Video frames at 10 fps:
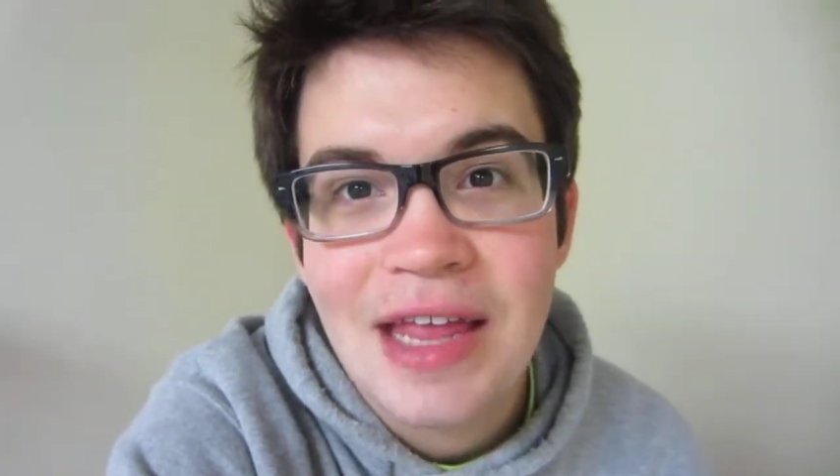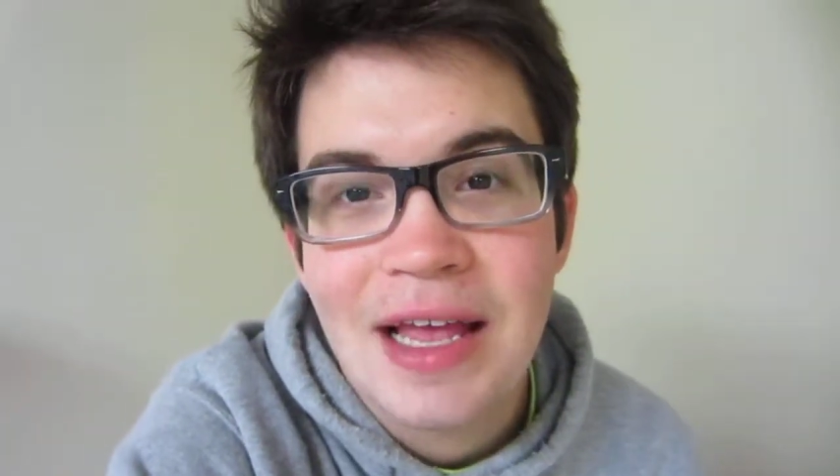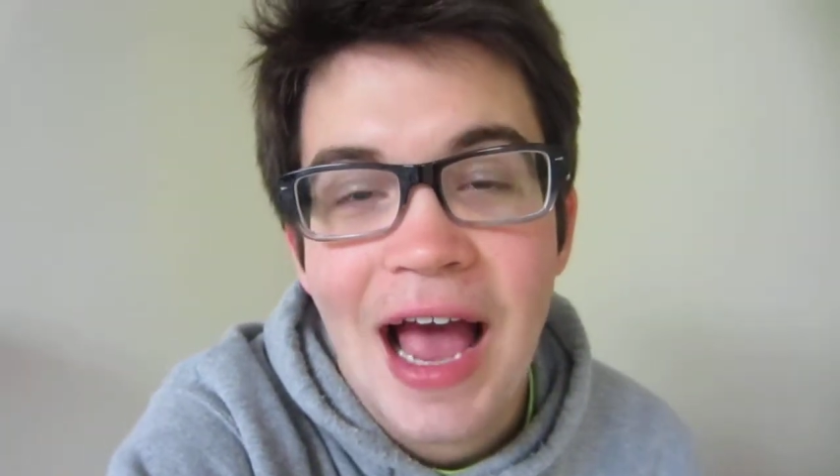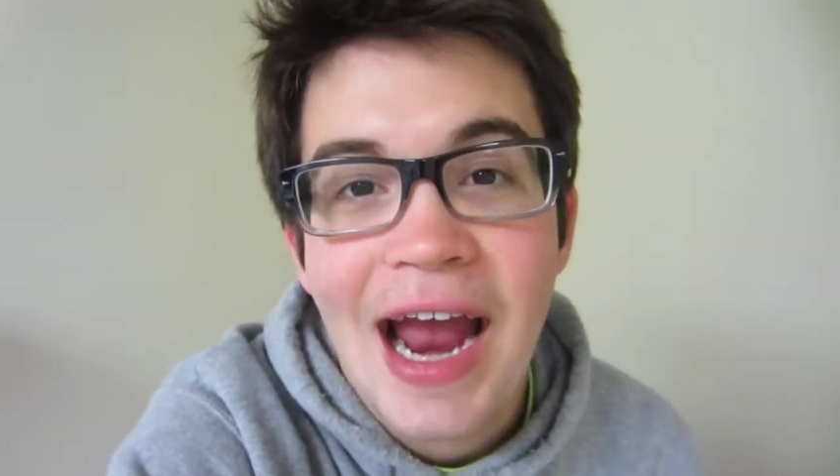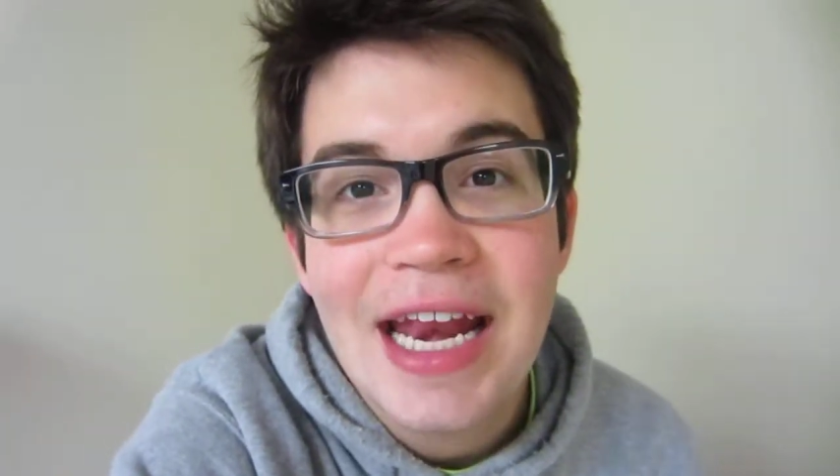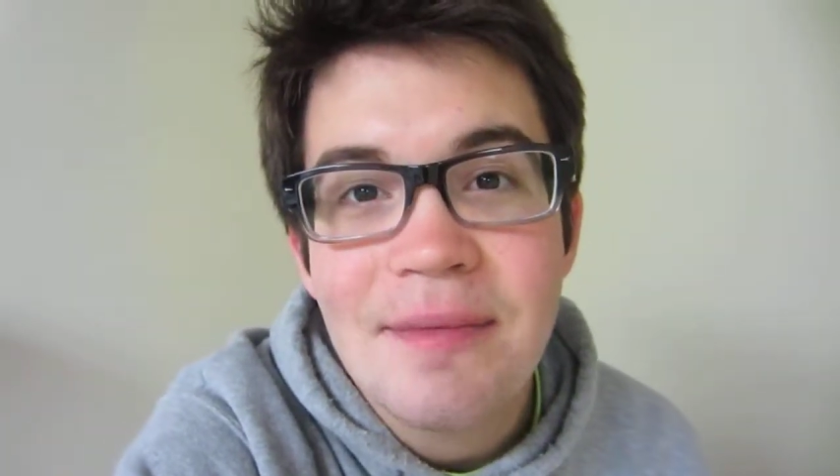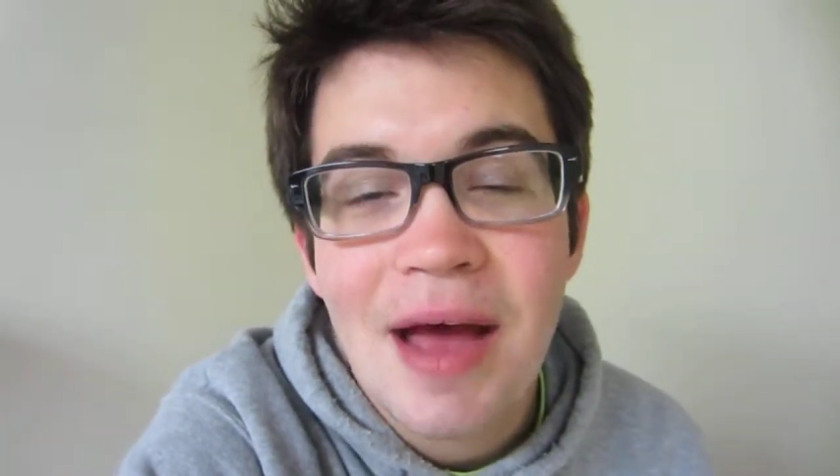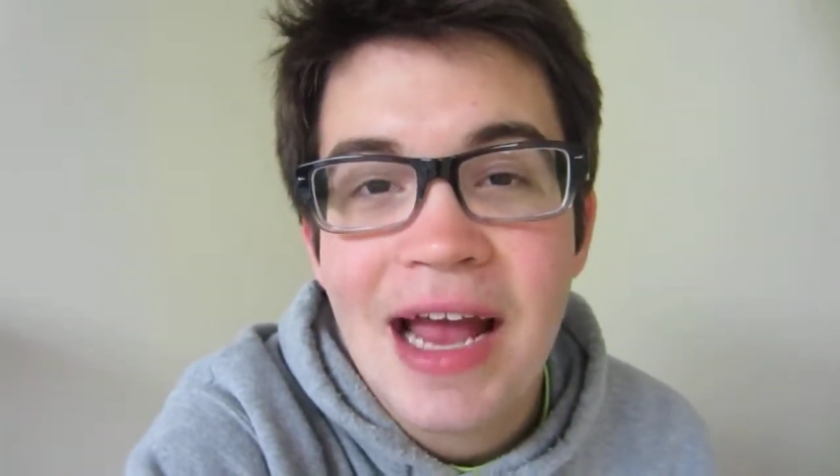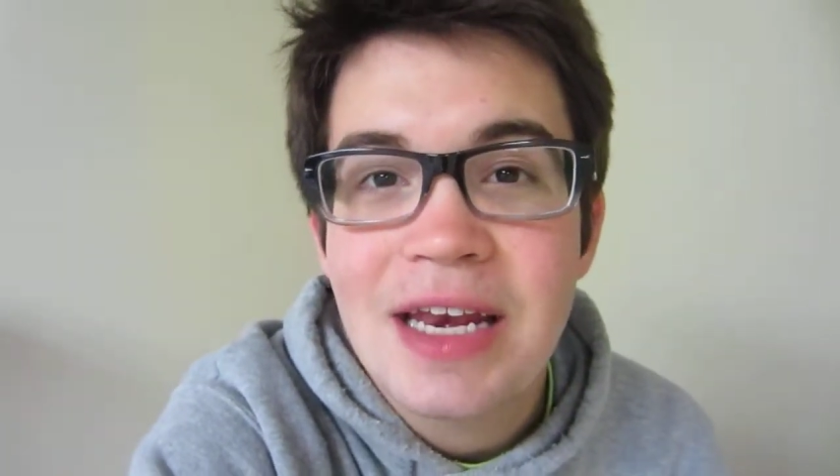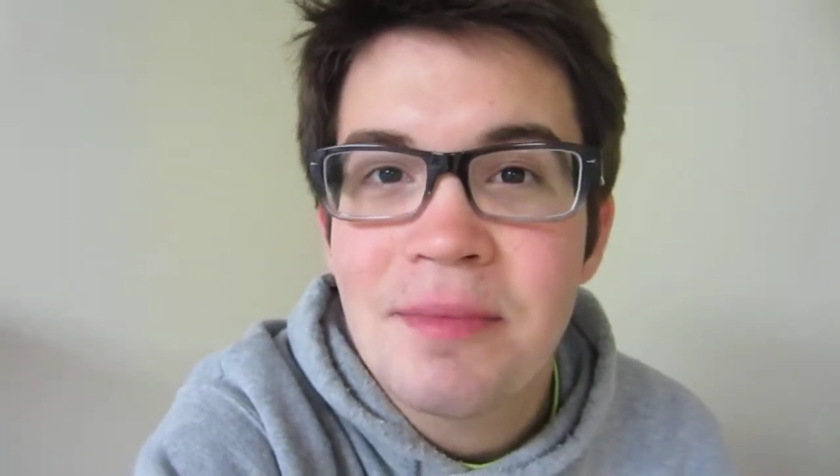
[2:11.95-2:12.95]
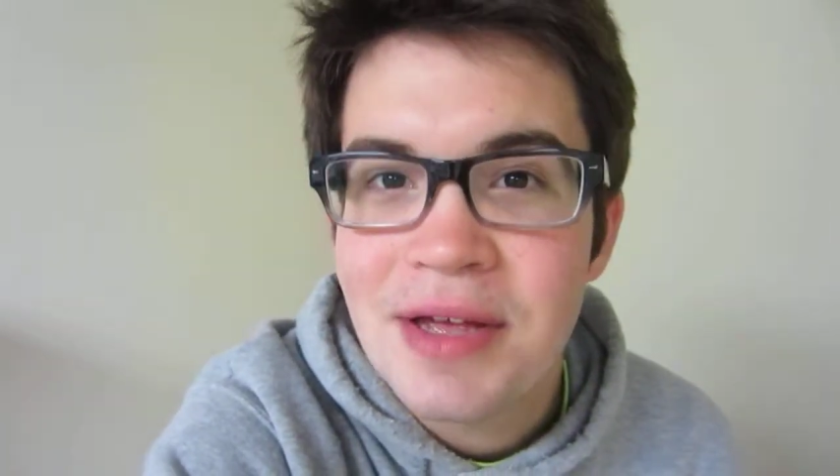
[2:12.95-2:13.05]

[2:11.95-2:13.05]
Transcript: like hiding behind a